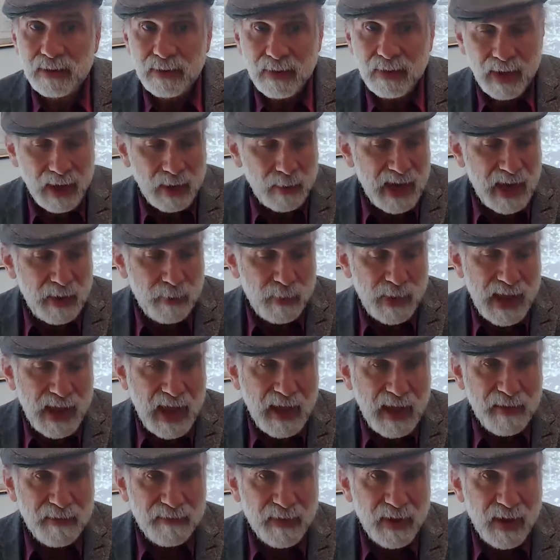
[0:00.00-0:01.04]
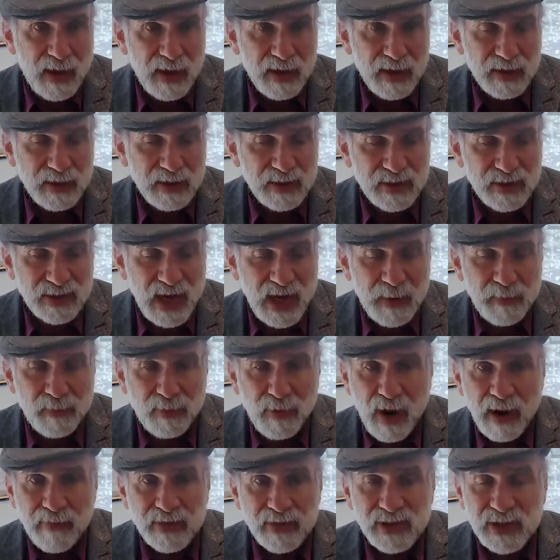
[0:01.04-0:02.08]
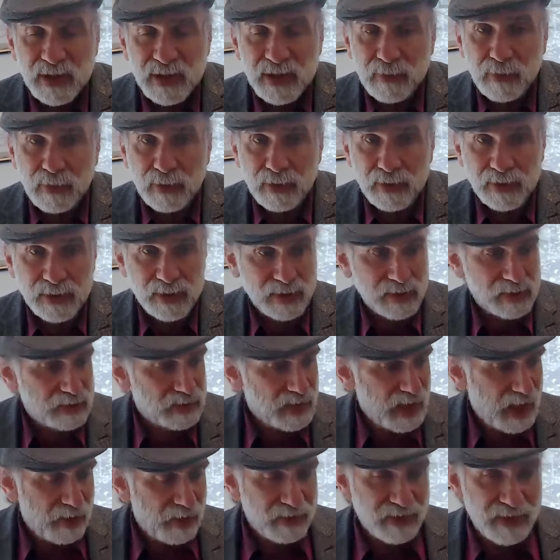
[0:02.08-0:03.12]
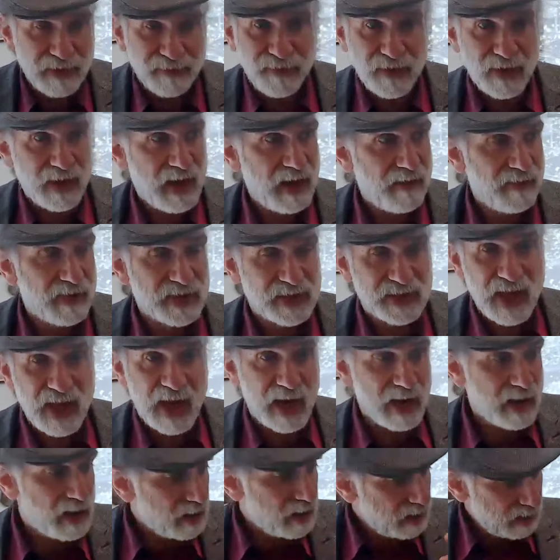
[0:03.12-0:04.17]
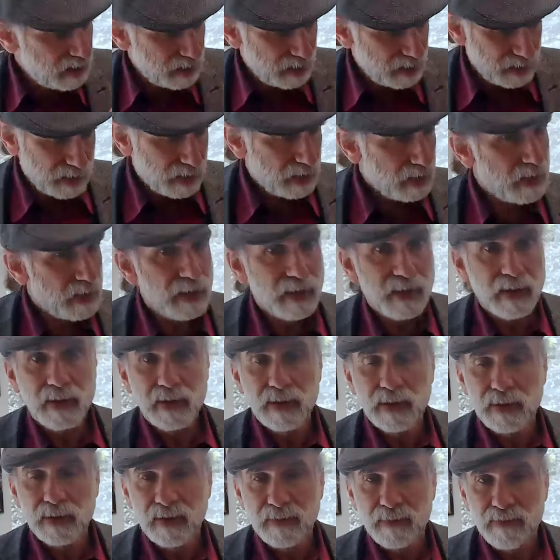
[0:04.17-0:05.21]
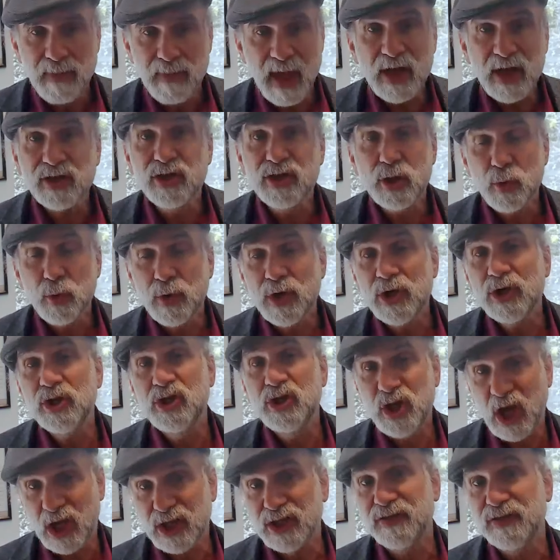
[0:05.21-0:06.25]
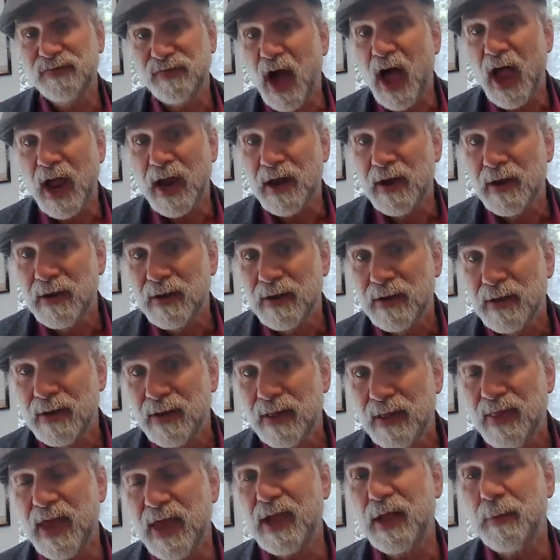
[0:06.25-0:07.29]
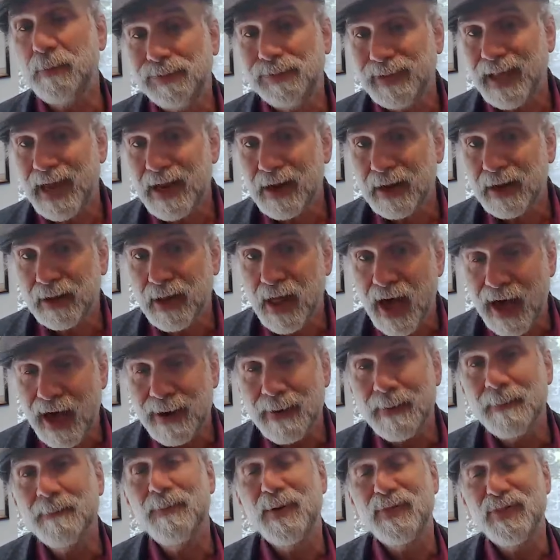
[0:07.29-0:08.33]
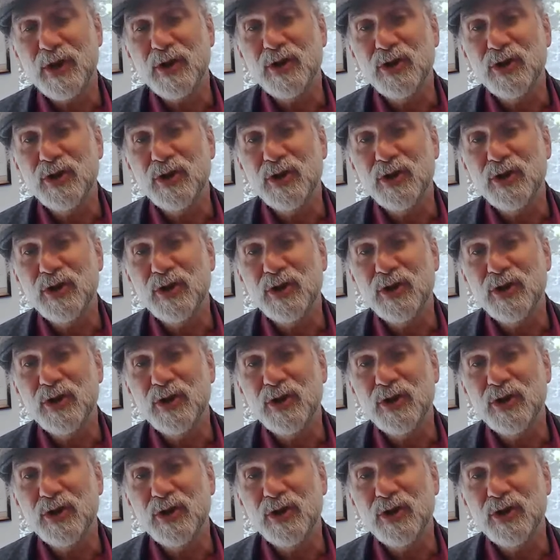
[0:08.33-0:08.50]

Right? We, we have uh, state privacy rules that are different in every state. Meta's doing just fine. They complain a lot, but